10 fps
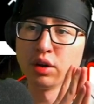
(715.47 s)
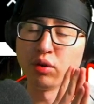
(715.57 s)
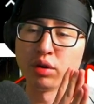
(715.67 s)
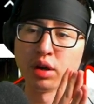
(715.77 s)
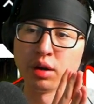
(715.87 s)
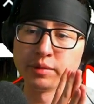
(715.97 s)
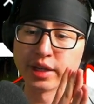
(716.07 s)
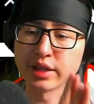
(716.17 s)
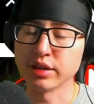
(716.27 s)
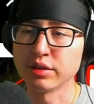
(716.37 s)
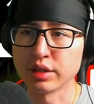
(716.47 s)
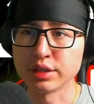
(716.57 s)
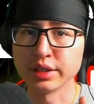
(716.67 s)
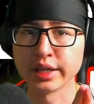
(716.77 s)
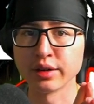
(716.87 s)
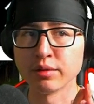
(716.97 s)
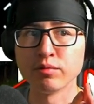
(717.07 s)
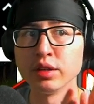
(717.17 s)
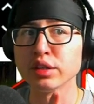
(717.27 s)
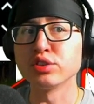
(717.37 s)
or can kill early or really